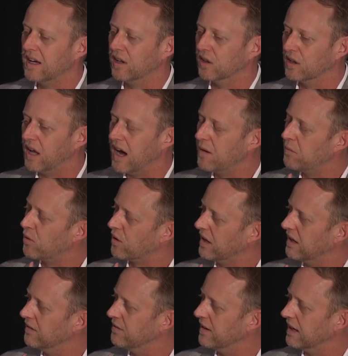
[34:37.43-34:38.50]
a lot more
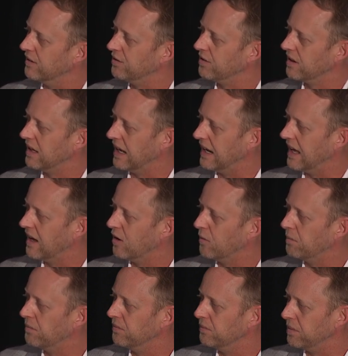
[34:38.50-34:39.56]
innovation and help